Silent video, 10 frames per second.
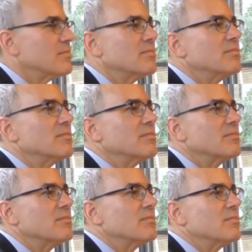
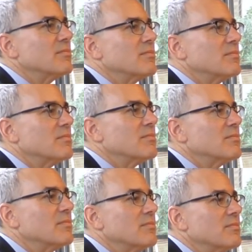
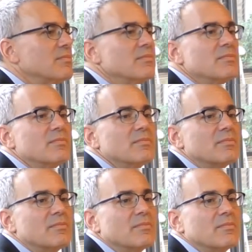
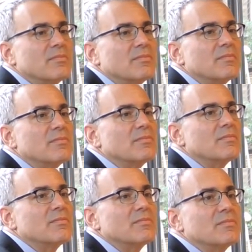
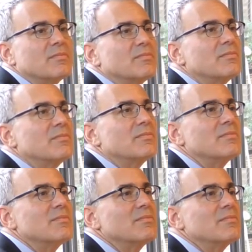
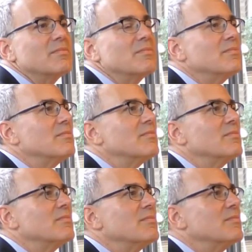(not speaking)